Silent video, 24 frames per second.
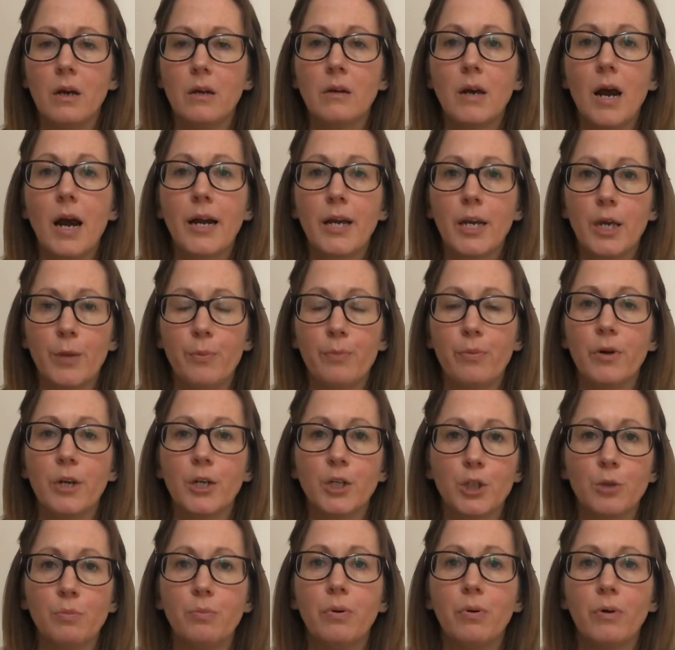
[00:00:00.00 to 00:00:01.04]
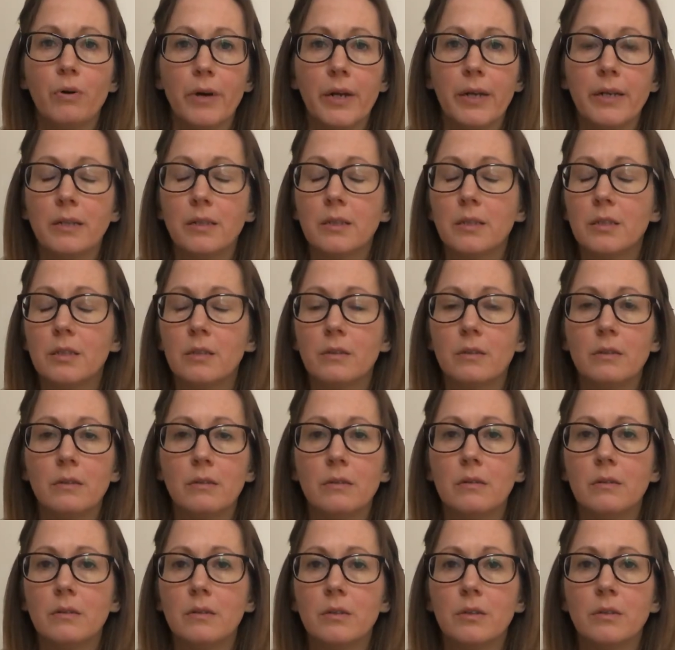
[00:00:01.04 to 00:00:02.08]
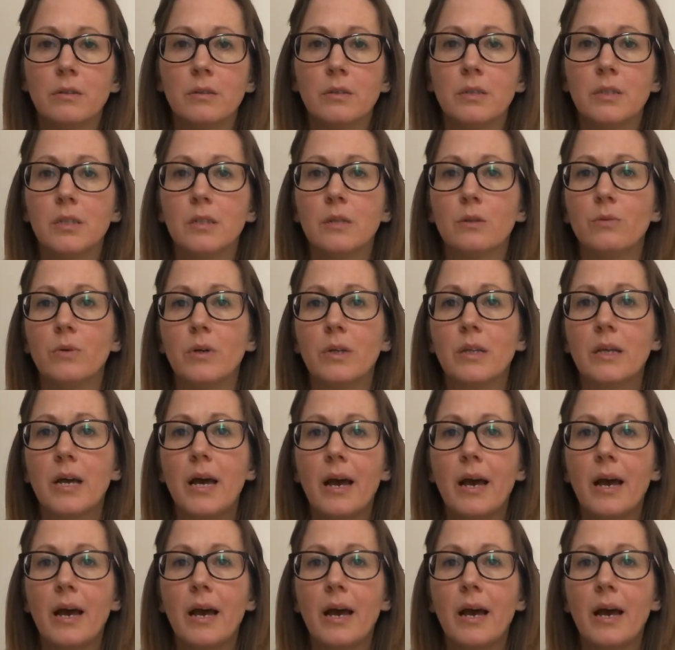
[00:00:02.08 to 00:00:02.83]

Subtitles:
acupressure point to deal with